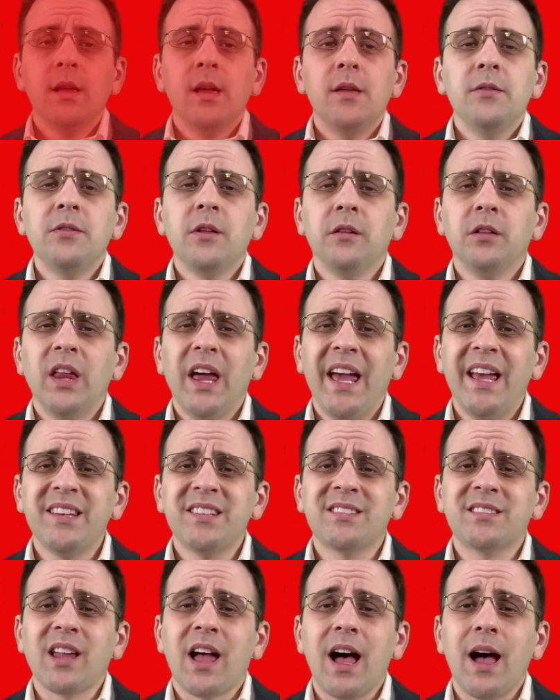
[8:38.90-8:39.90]
The
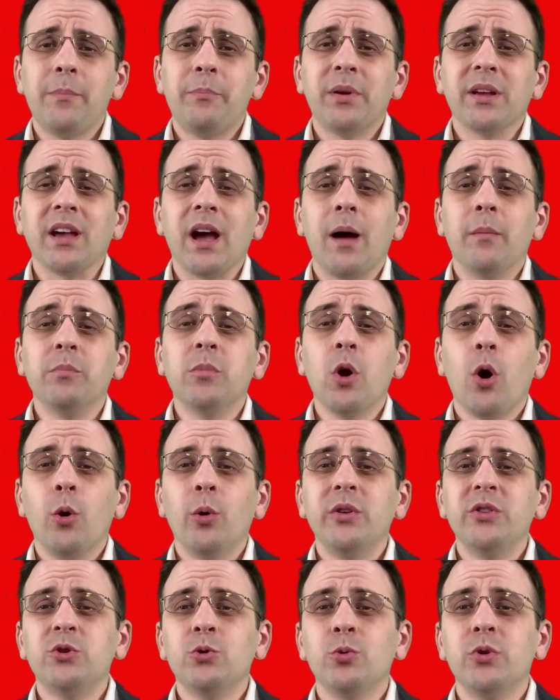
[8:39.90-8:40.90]
last topic I'm
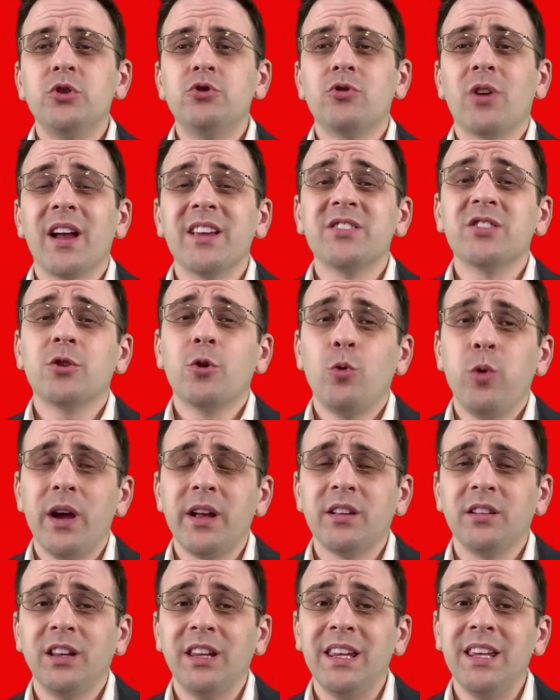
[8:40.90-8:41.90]
going to address
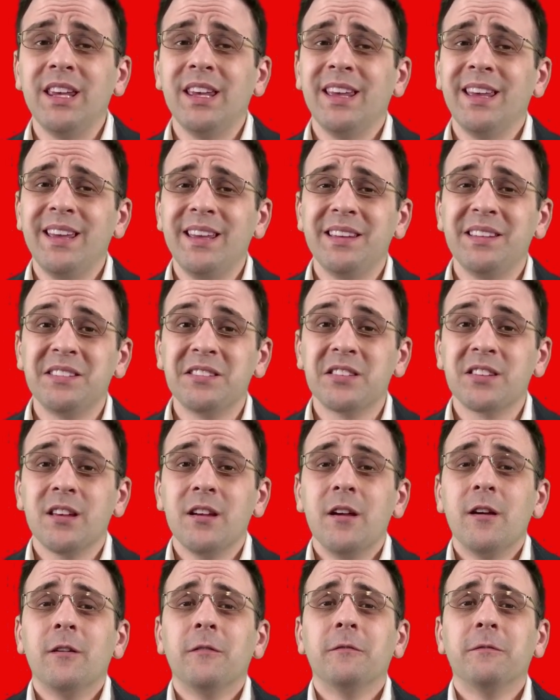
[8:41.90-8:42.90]
quickly is
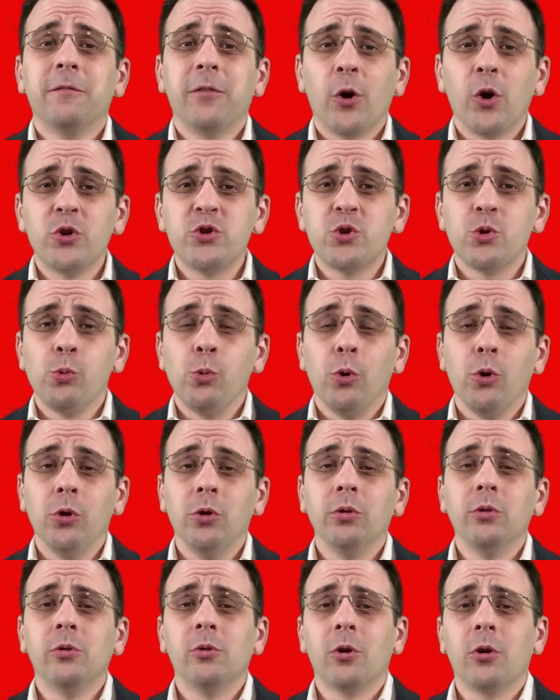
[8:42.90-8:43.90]

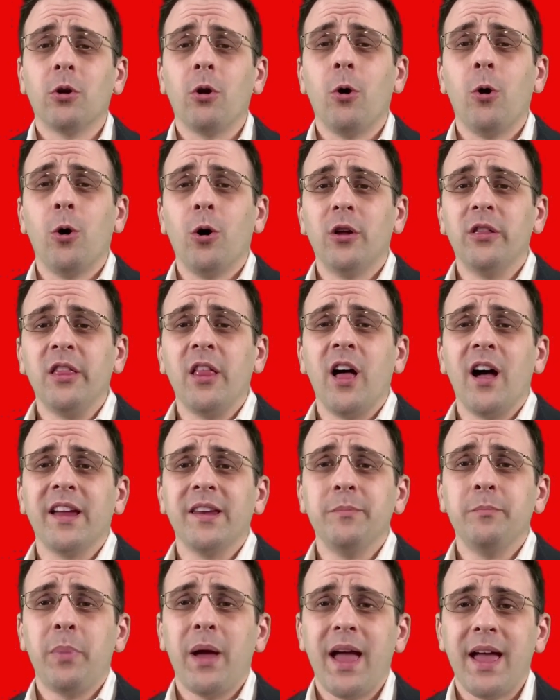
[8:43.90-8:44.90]
virtual or online
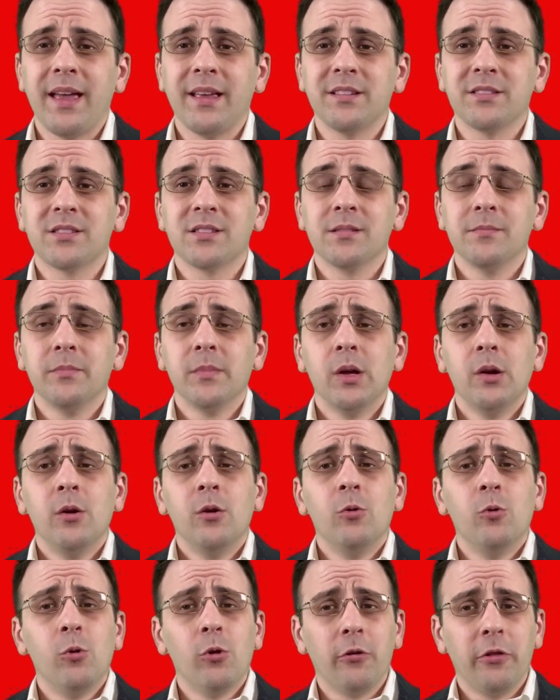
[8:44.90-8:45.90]
banks,
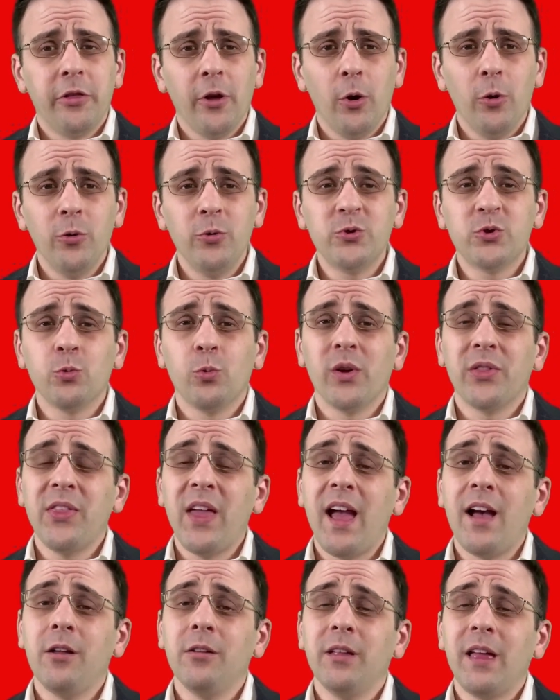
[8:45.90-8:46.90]
or those
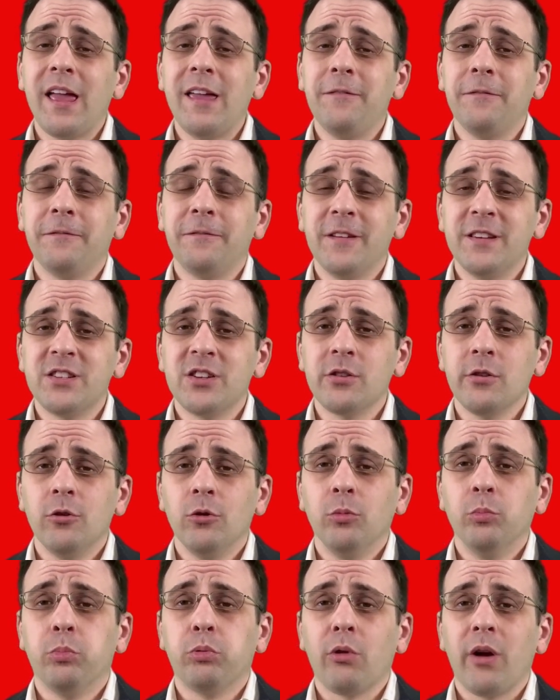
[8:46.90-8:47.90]
without a physical
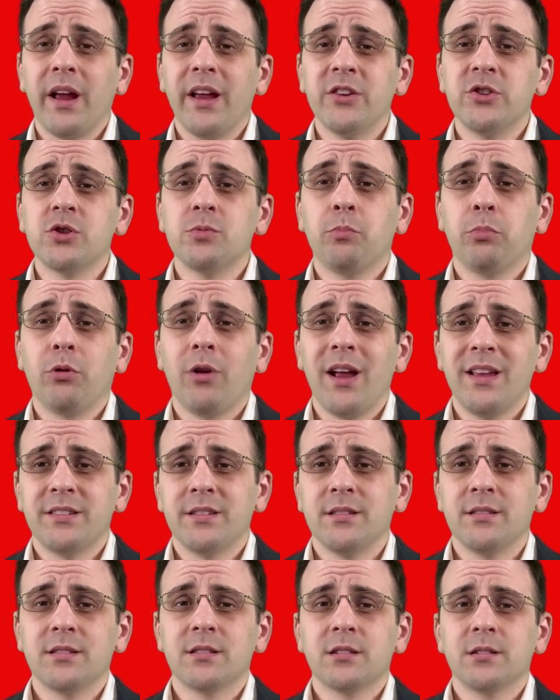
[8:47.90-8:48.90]
branch
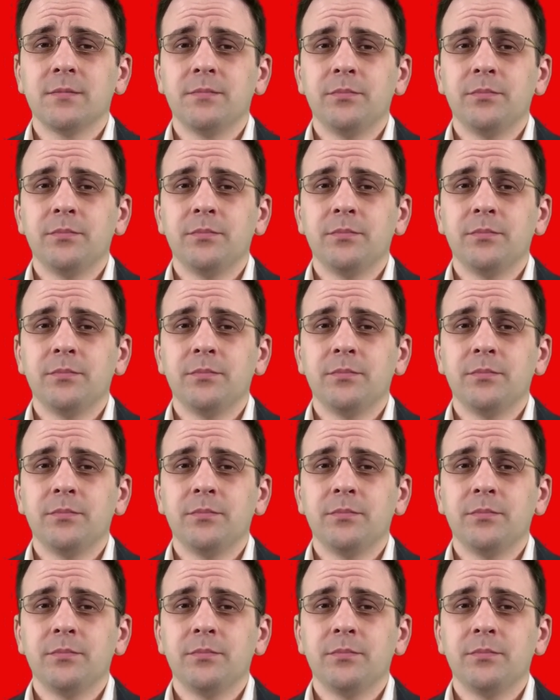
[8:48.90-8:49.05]
presence.